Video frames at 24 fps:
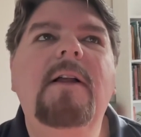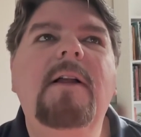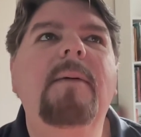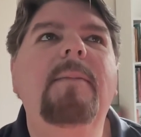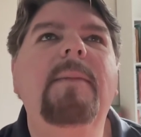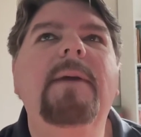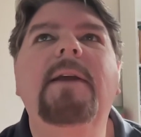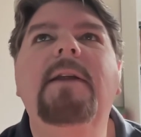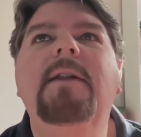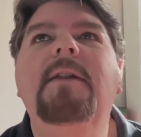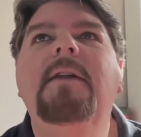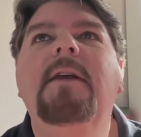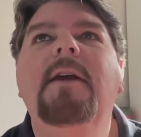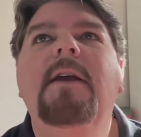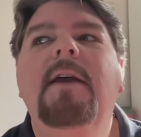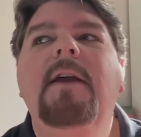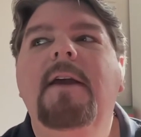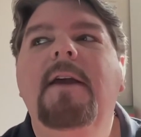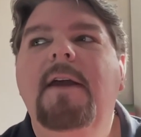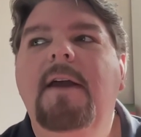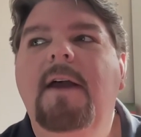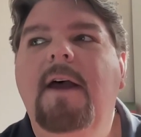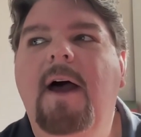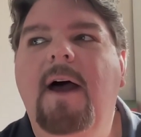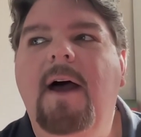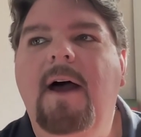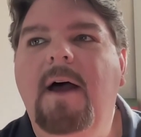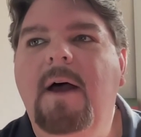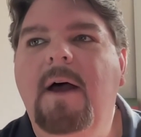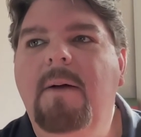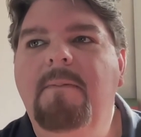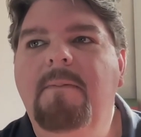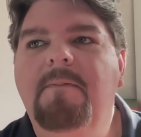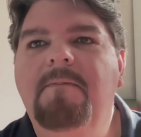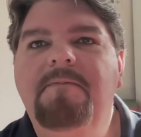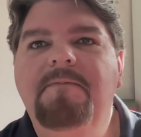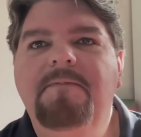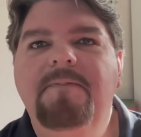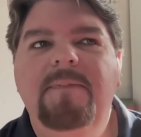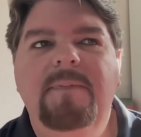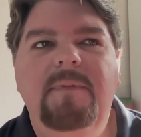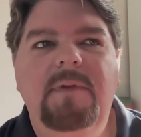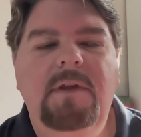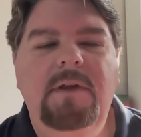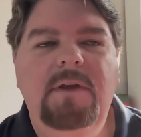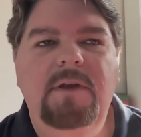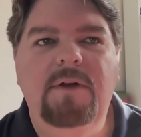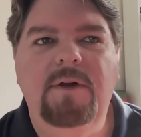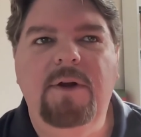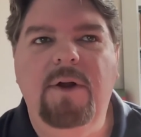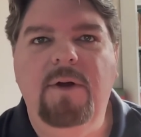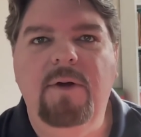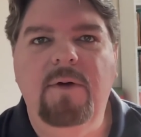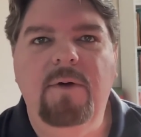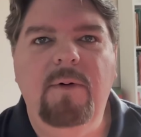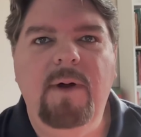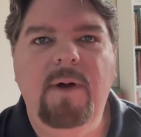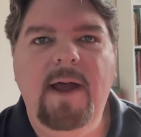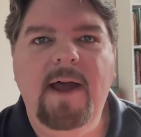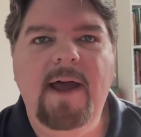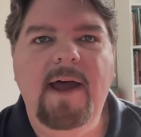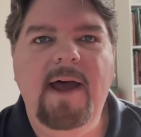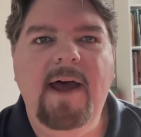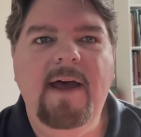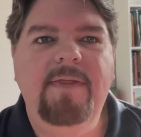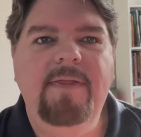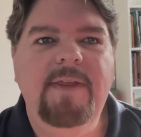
I mean, I